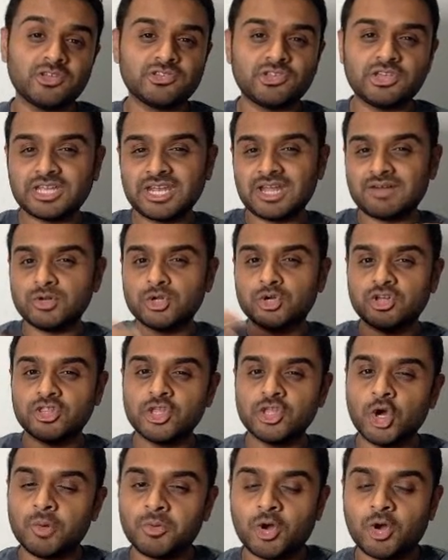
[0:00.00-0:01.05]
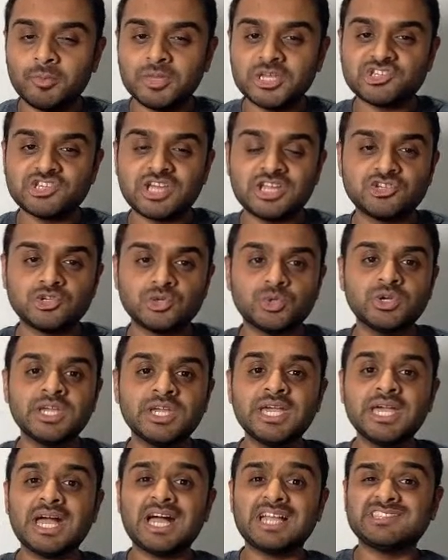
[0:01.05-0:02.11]
So you can have a look at the upcoming schedule
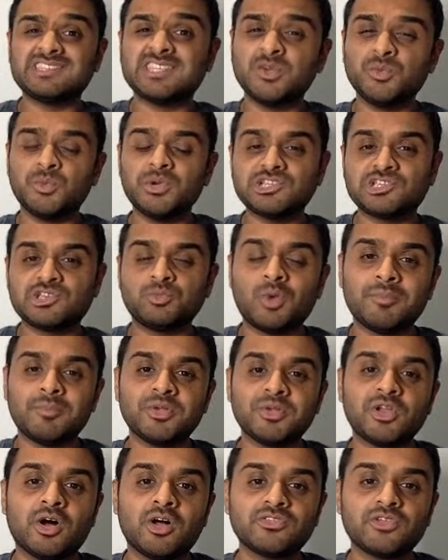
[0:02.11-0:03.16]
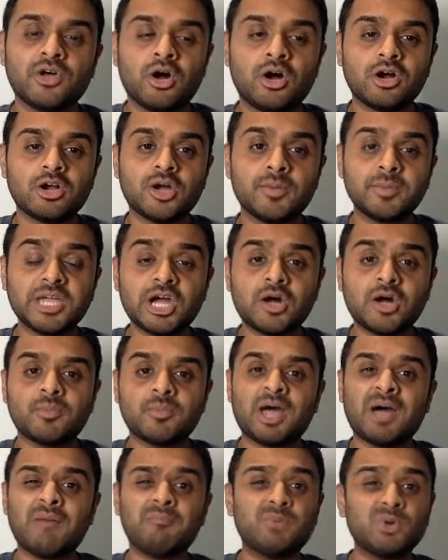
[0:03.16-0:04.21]
and see which webinars are coming up
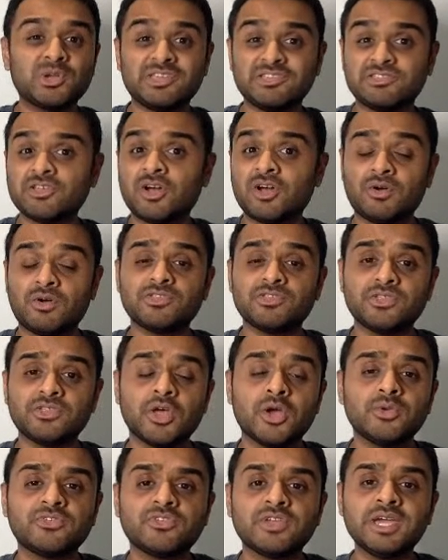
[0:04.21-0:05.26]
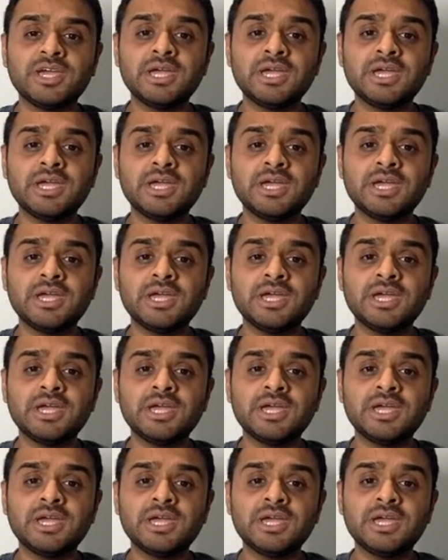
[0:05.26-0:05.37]
and book yourself onto those